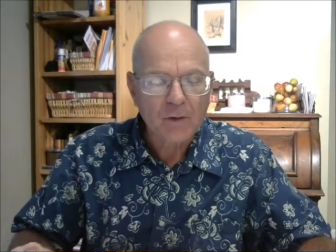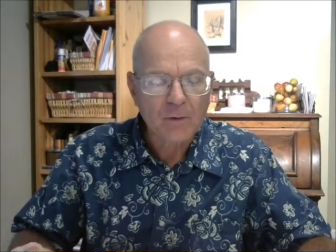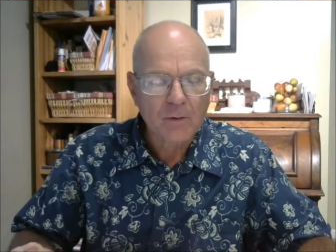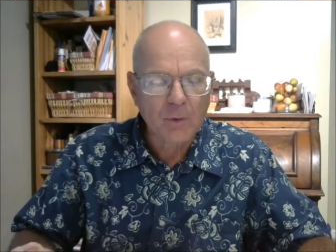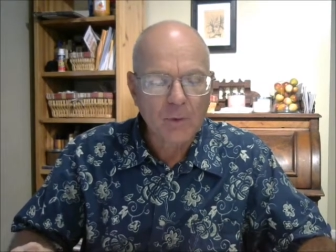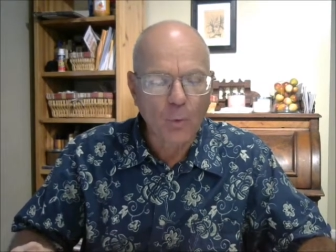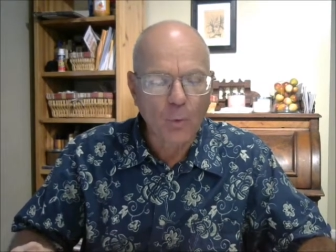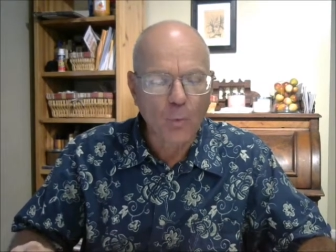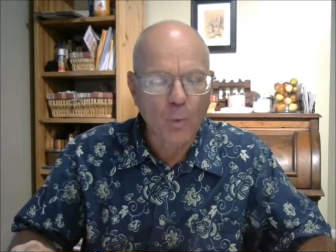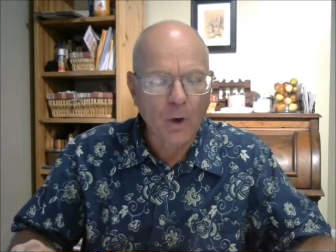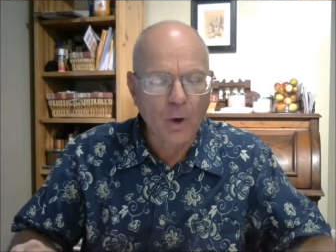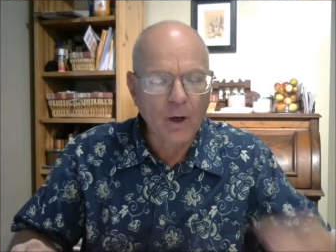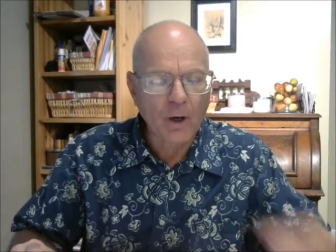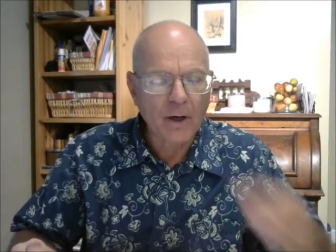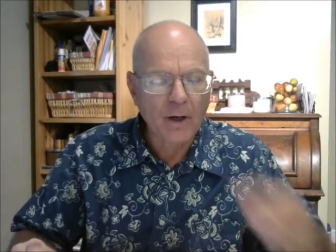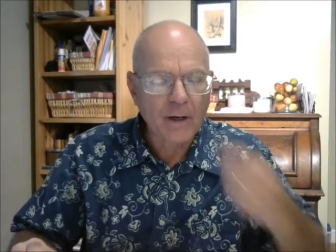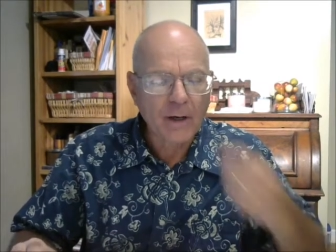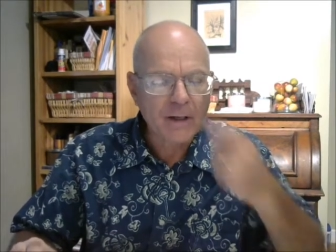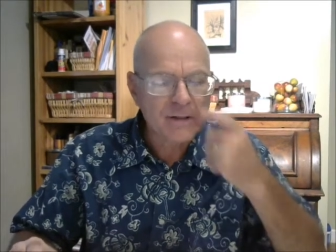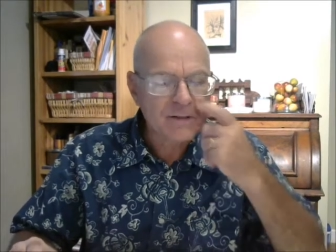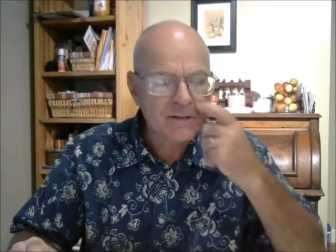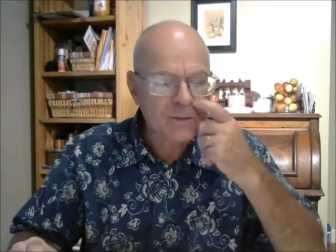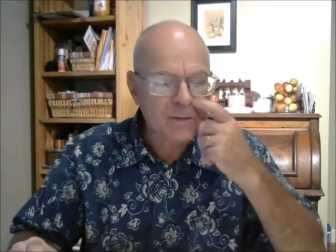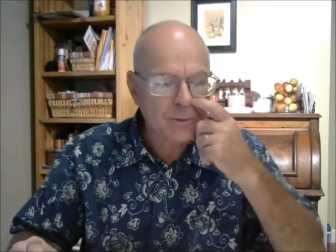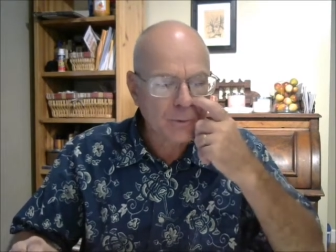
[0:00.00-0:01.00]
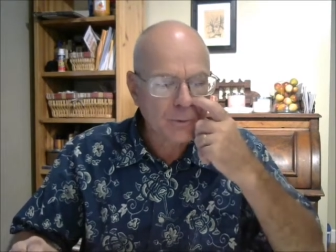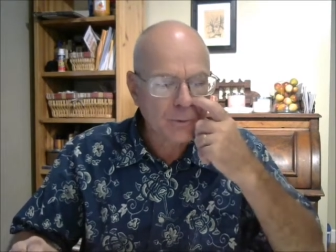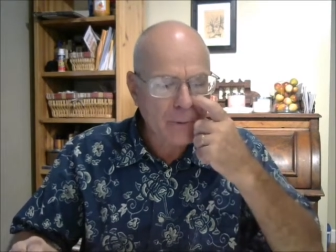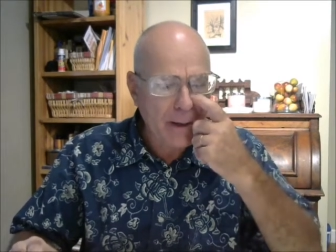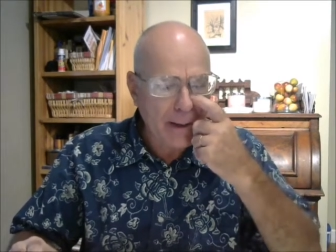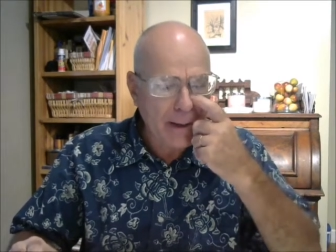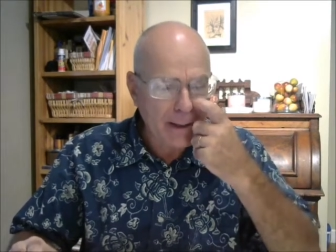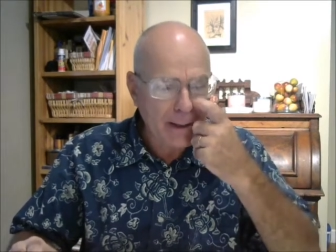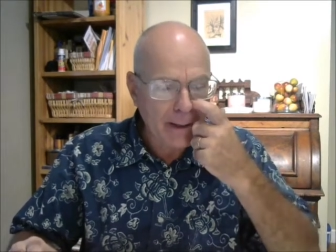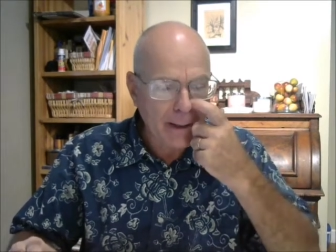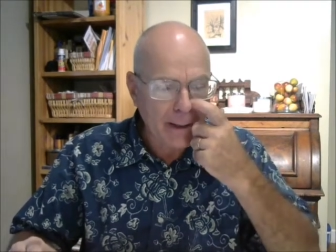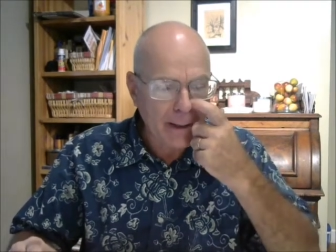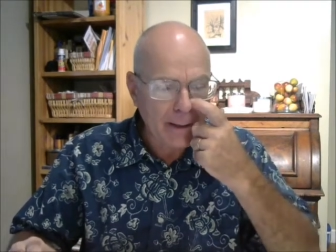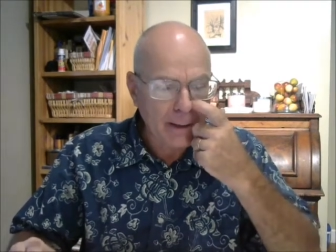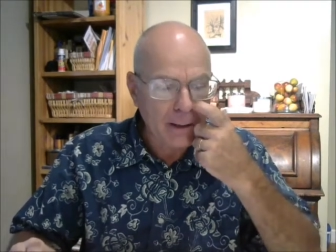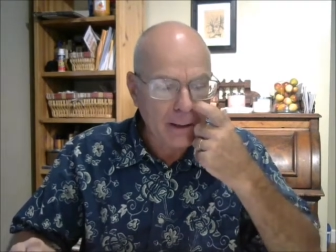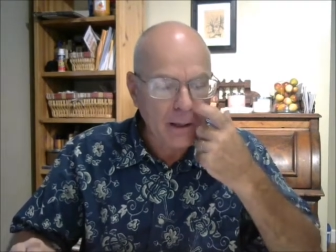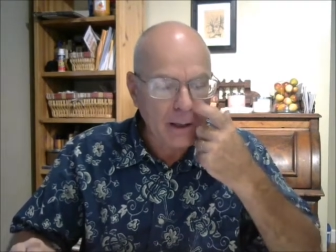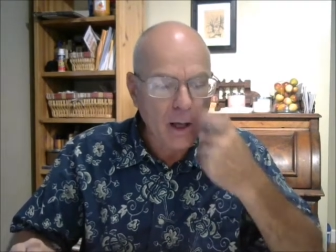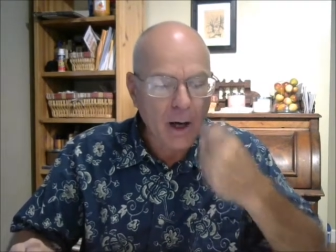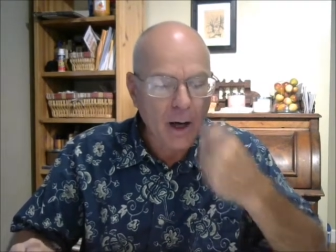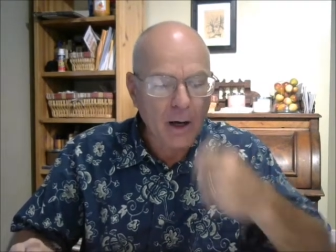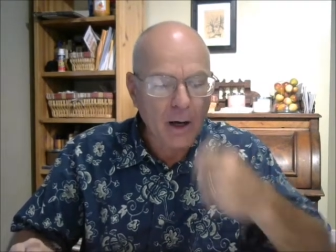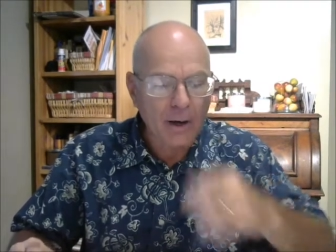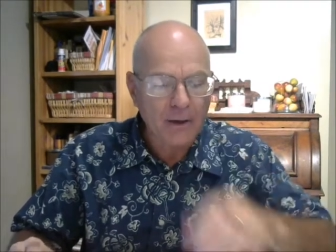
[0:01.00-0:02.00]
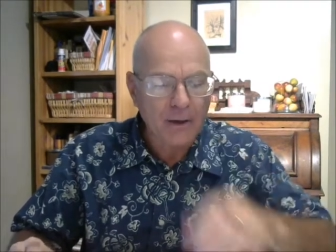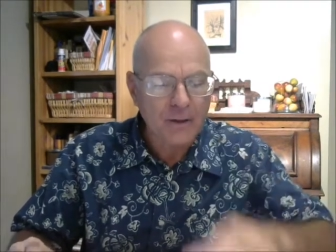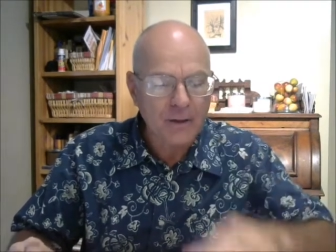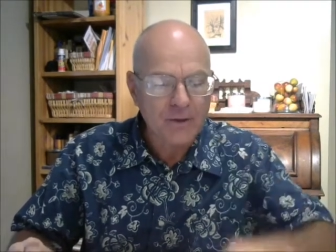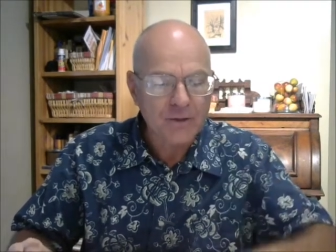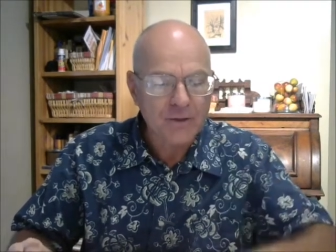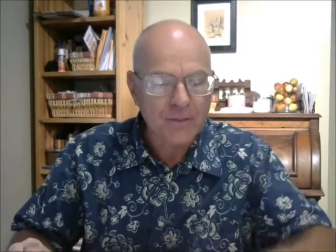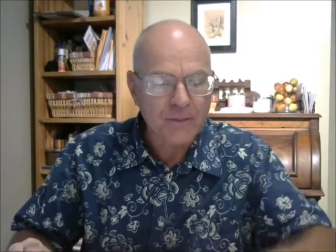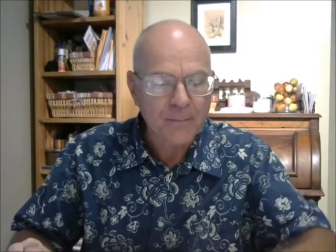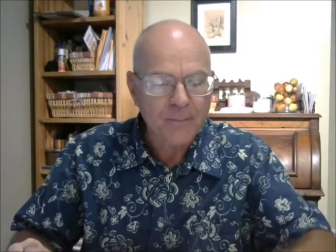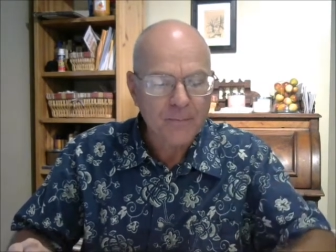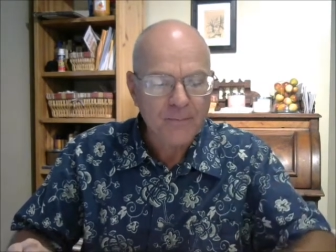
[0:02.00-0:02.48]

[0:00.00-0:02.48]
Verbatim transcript: the work is great and large,